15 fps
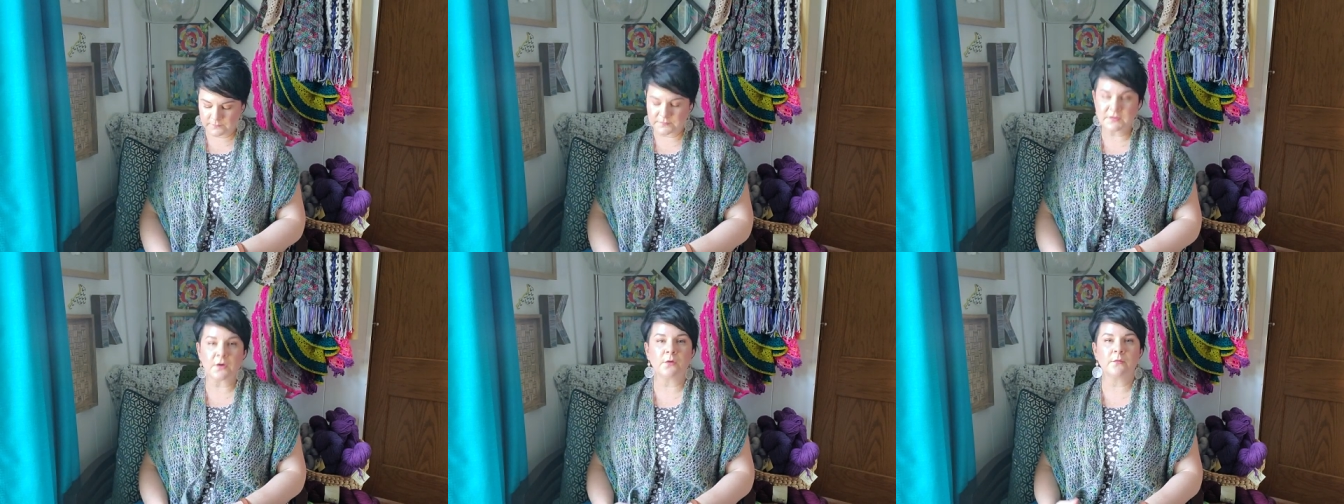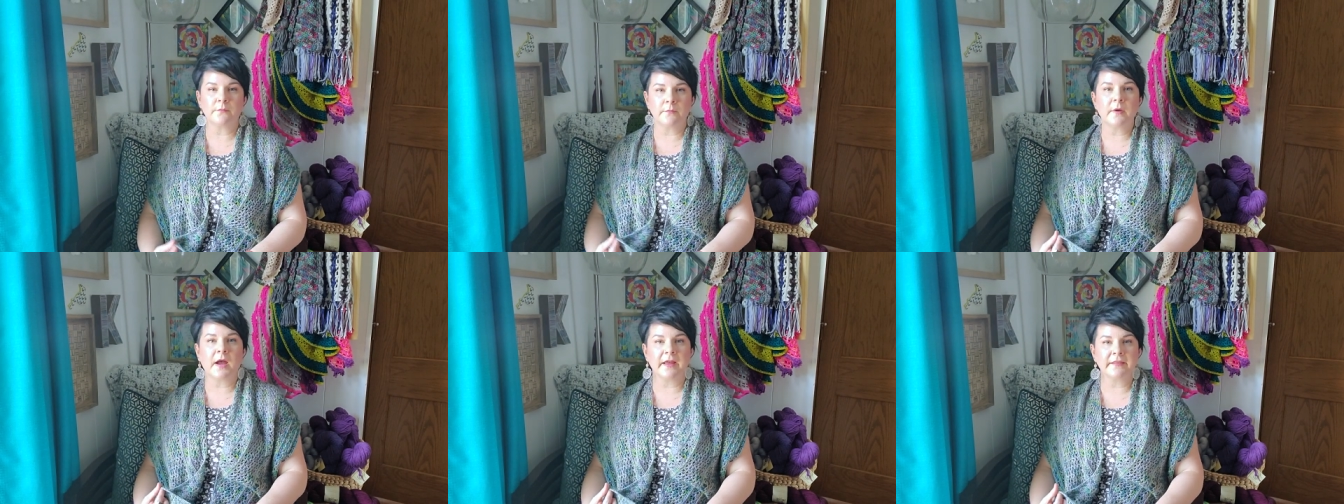So
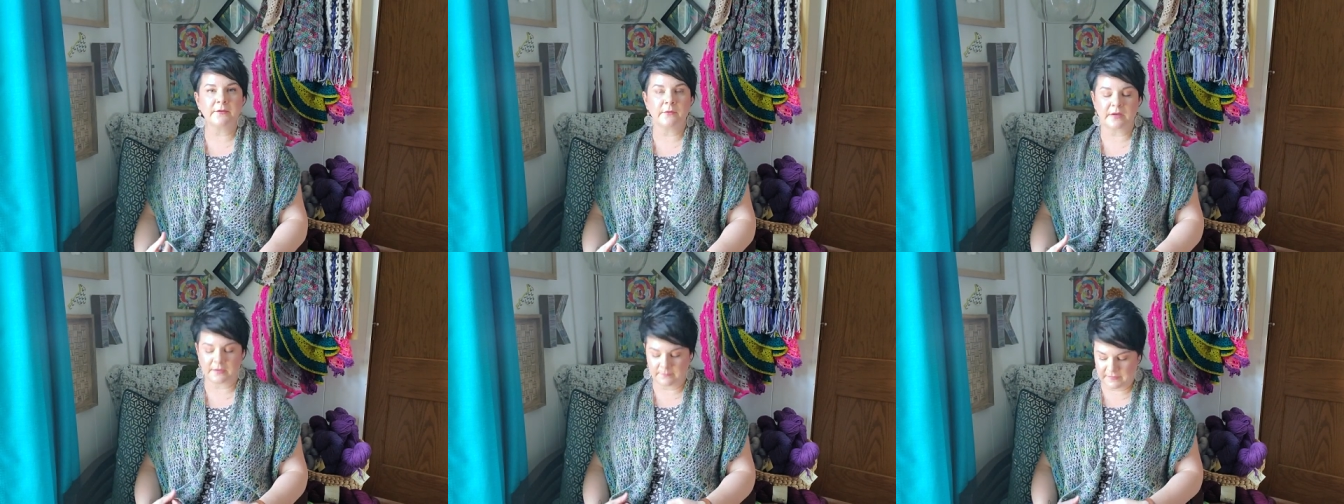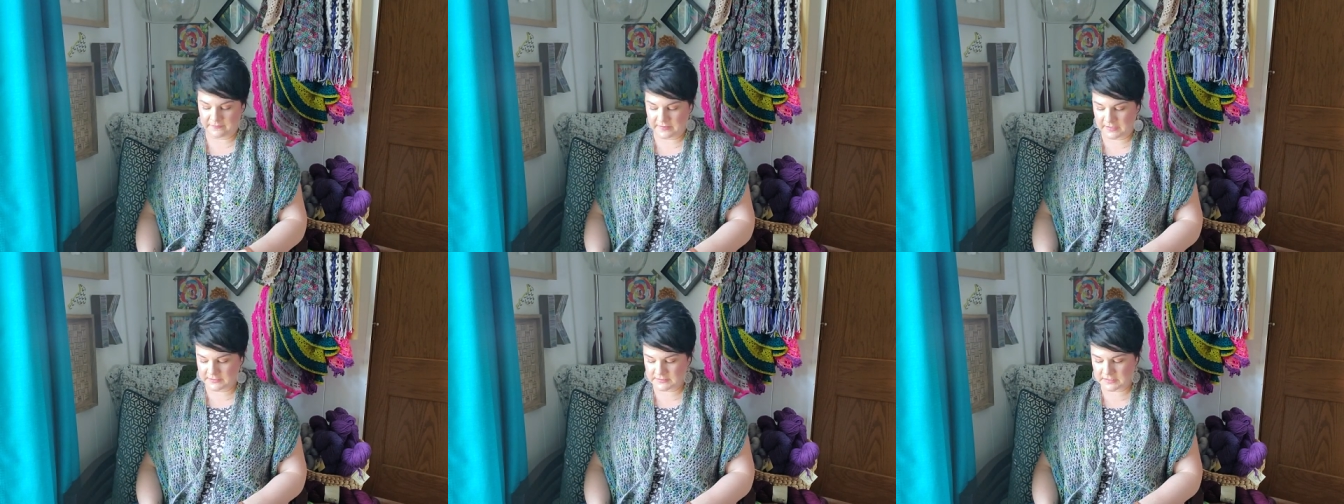highly recommend
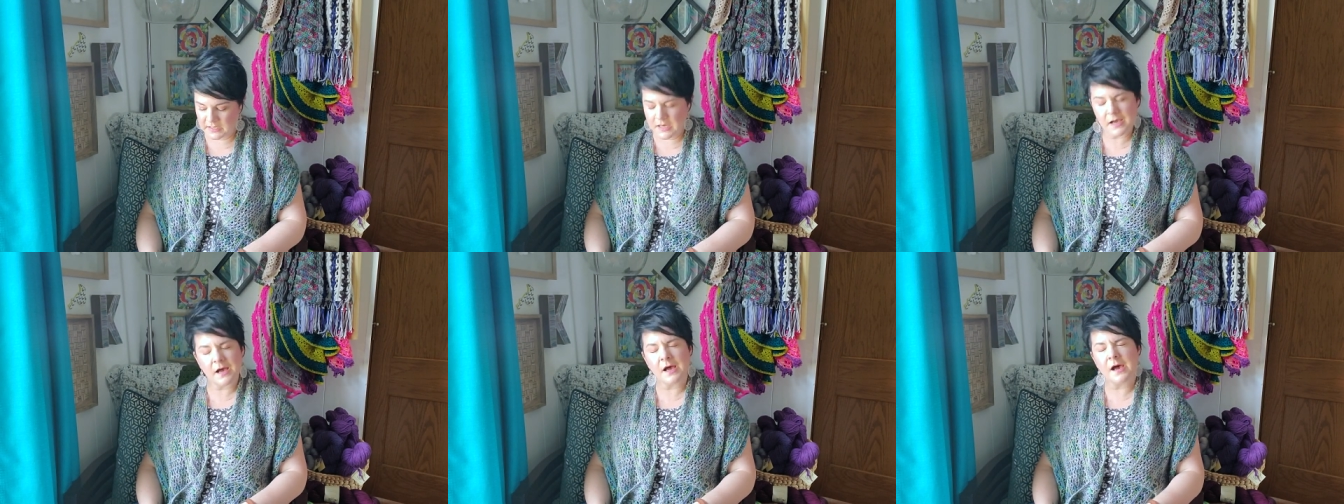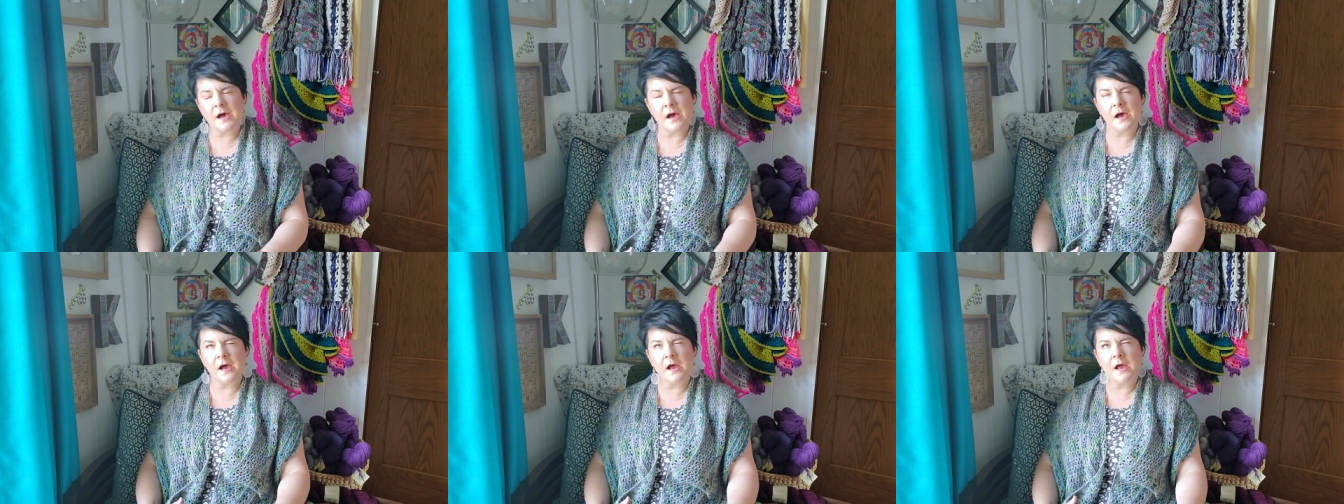that.
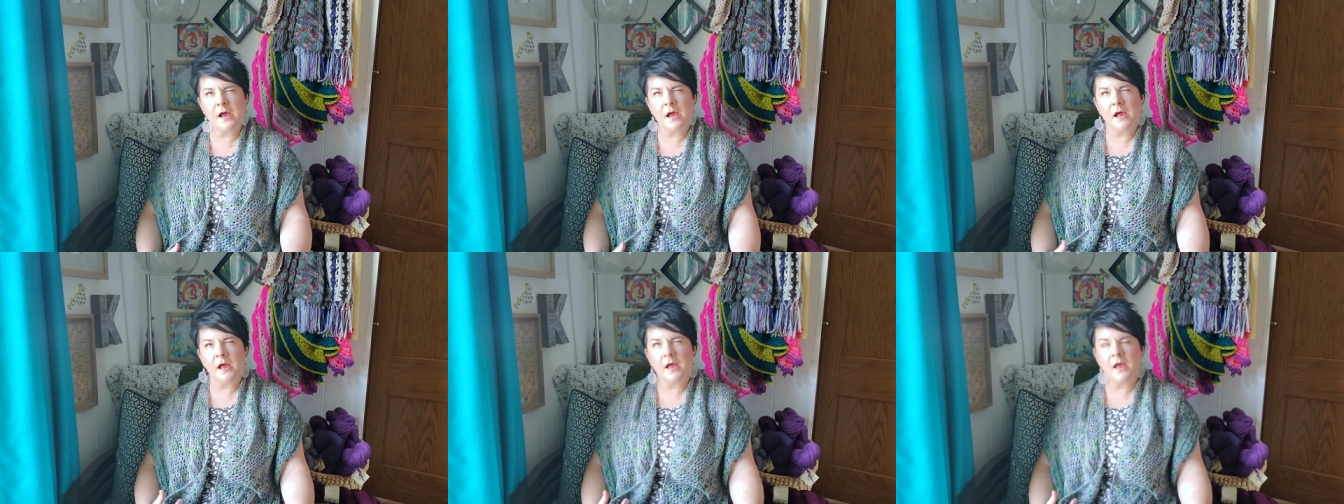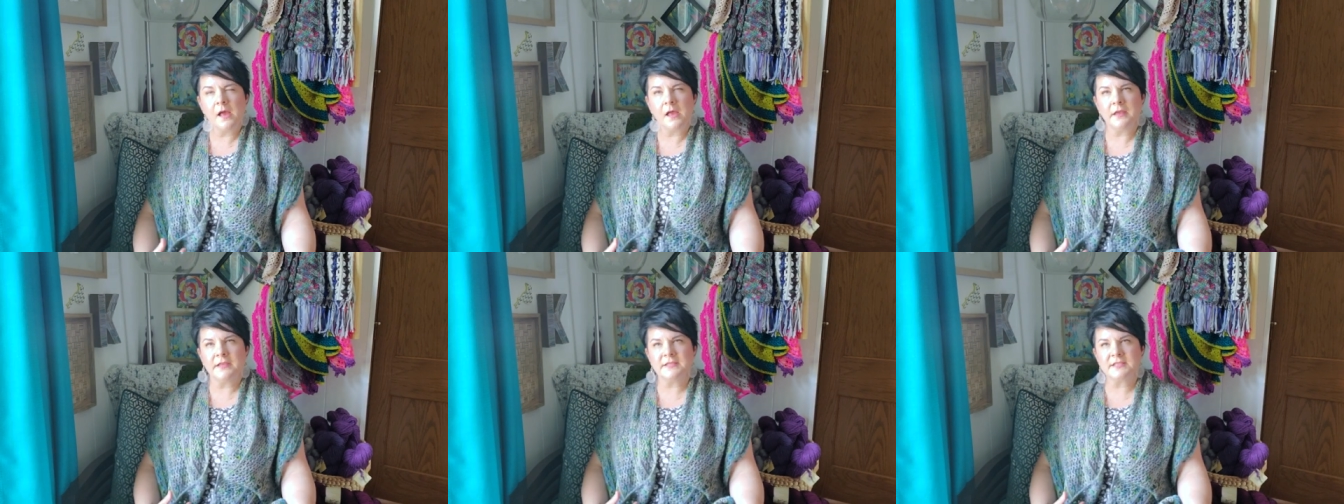Uh,
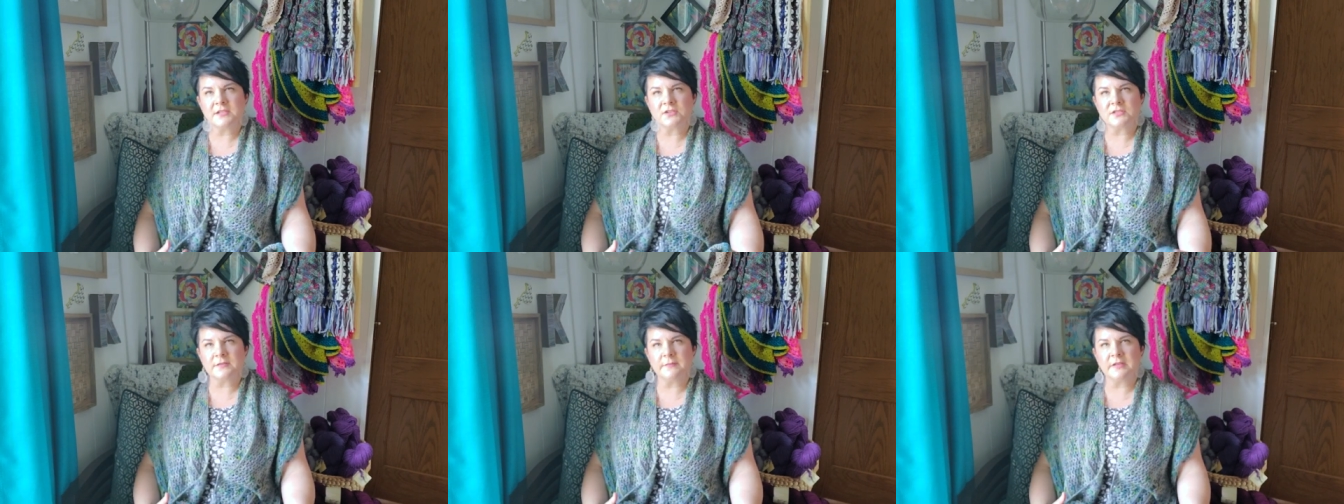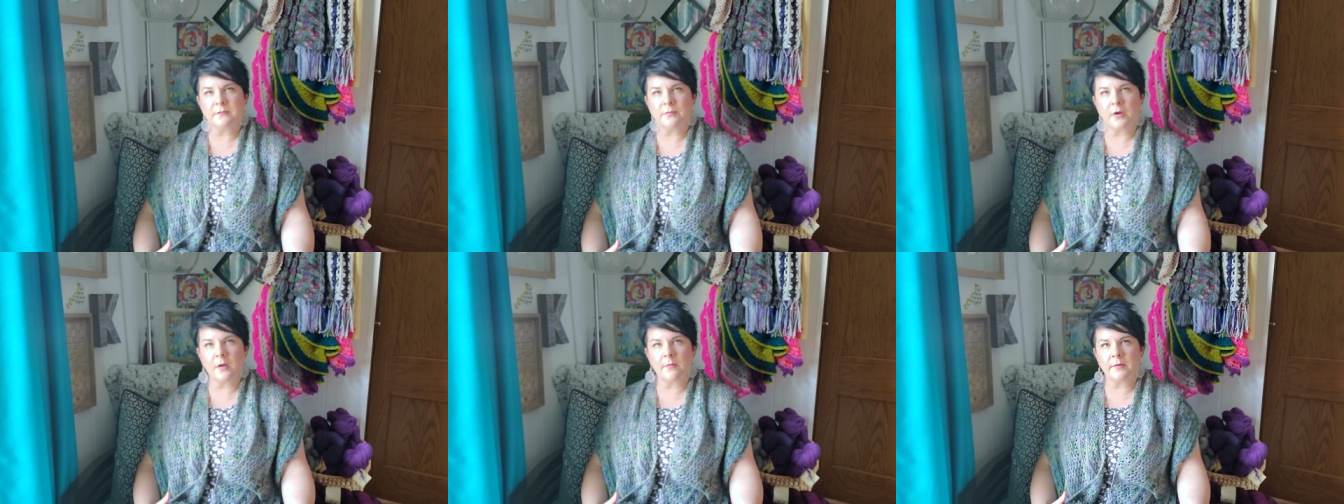is there some
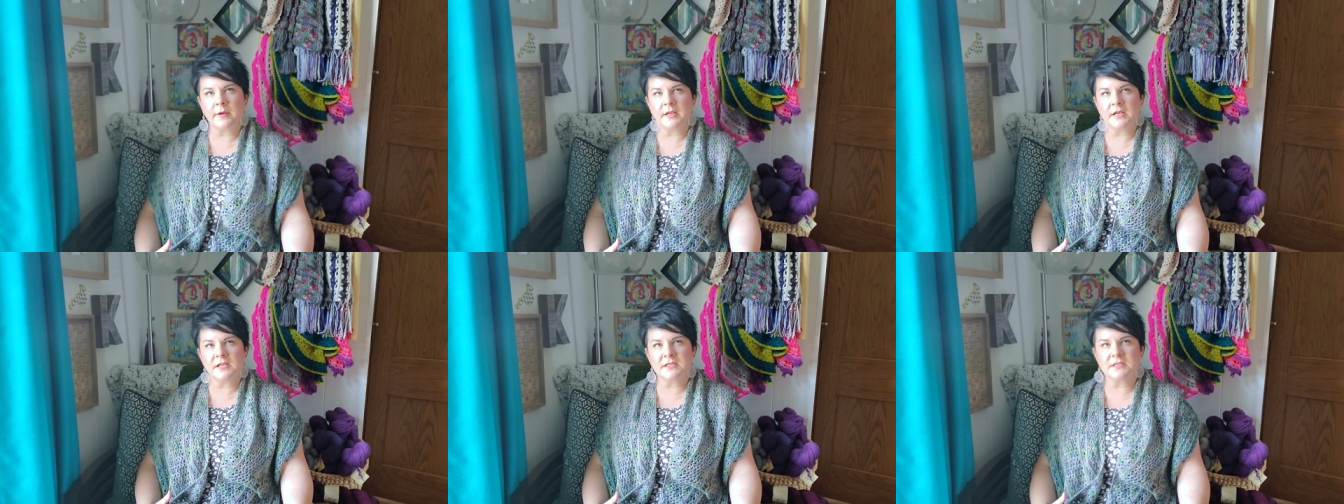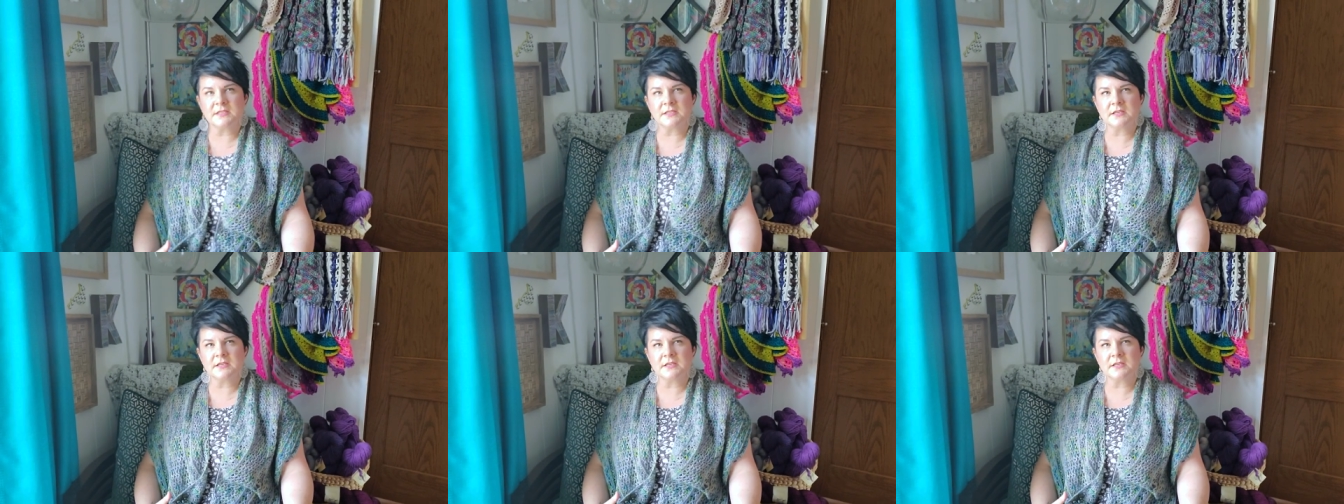inappropriateness?